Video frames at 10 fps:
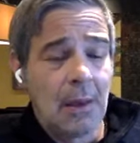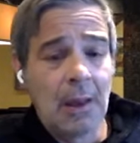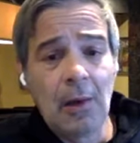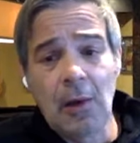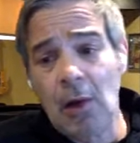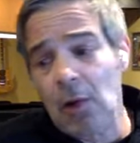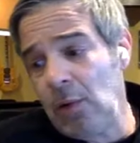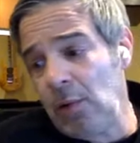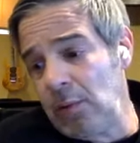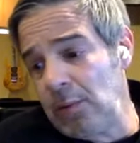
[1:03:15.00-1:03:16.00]
it'll
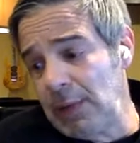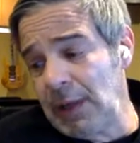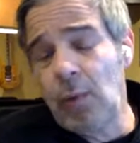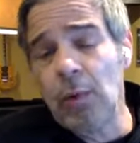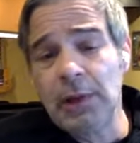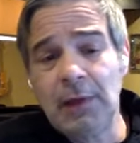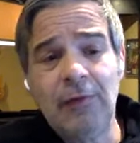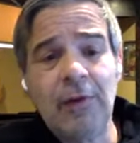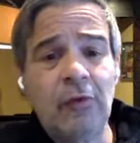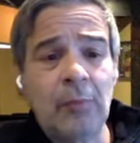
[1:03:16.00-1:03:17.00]
go equally
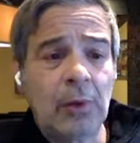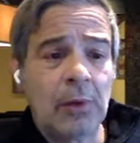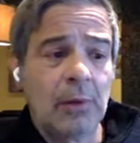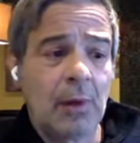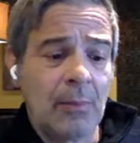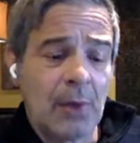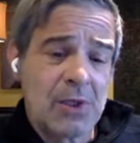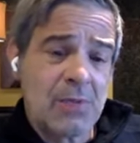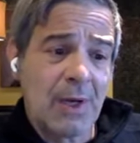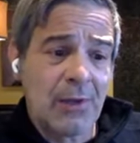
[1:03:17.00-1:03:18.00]
divisible
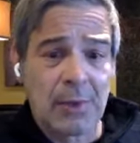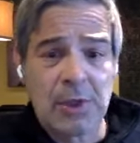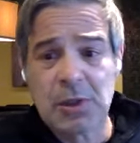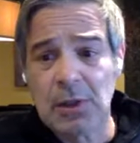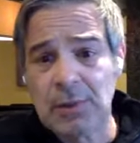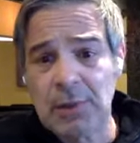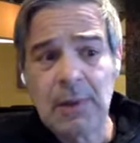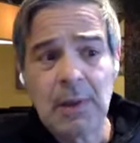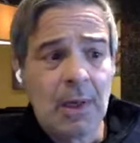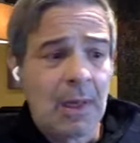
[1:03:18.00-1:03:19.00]
amongst my three
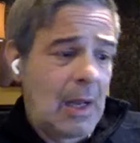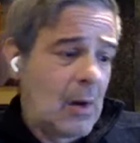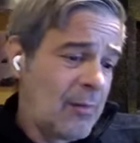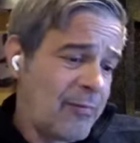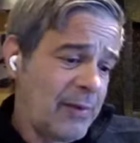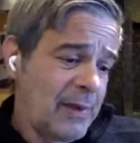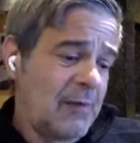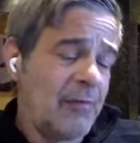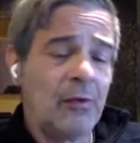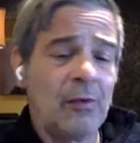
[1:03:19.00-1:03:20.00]
children and hopefully
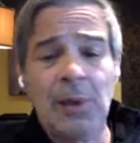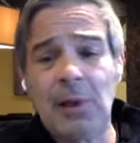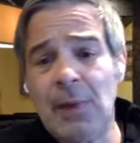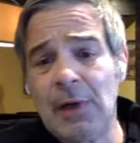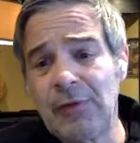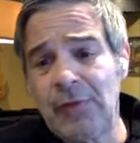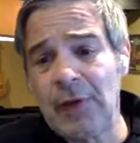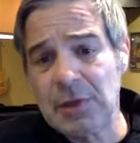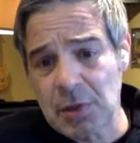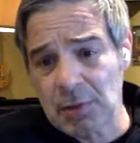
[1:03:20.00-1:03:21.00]
divisible amongst
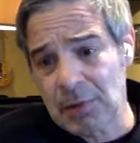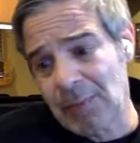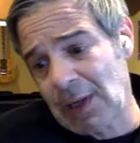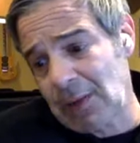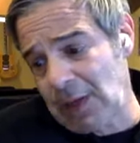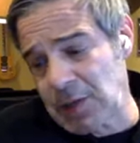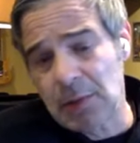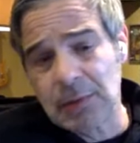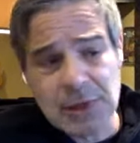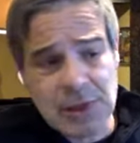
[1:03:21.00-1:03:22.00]
their children, my
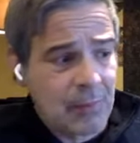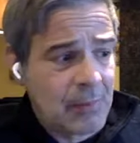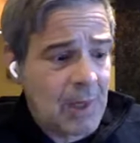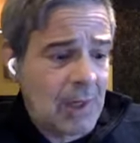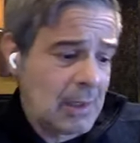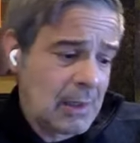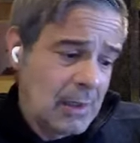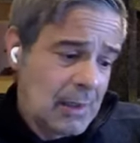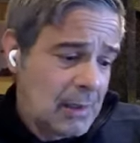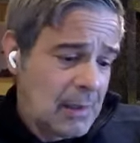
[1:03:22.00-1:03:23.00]
grandchildren someday. And
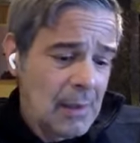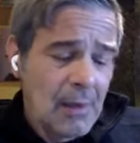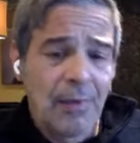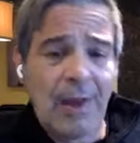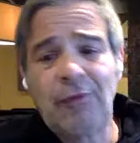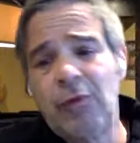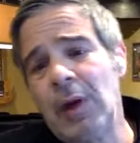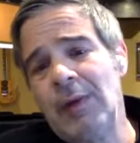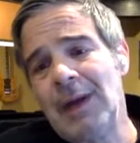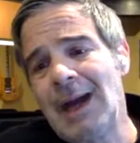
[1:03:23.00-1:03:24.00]
that's the
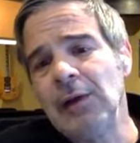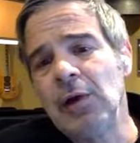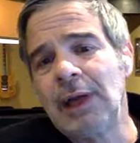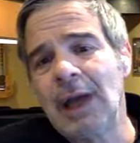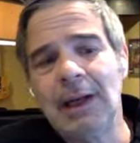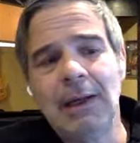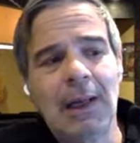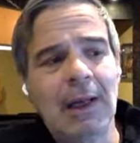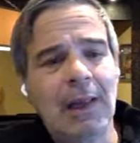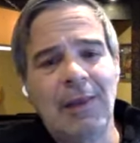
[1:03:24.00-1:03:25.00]
way that I look at it.
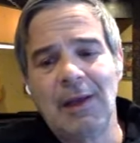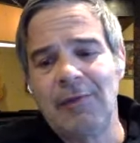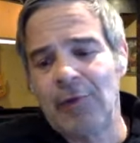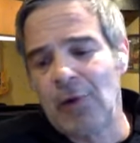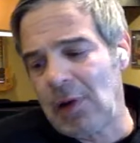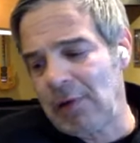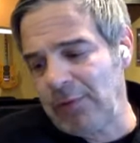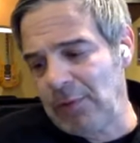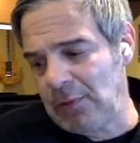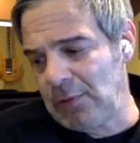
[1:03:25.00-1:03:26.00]
And I think for all of
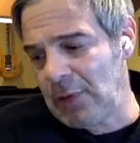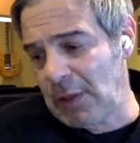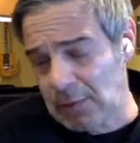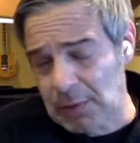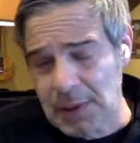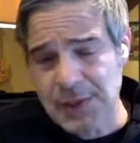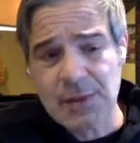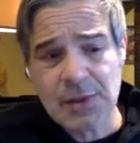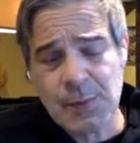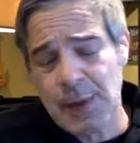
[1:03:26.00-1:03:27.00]
you and your
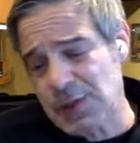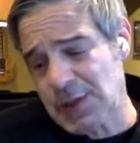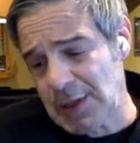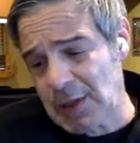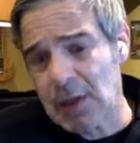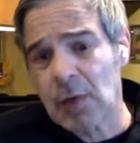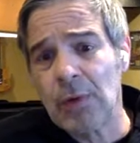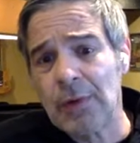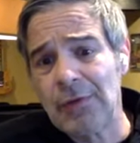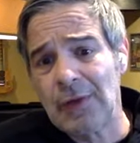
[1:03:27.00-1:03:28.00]
listeners, especially the younger
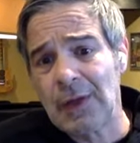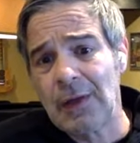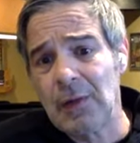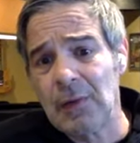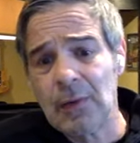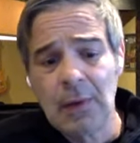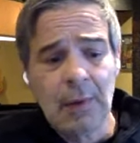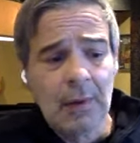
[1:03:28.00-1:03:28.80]
ones like you,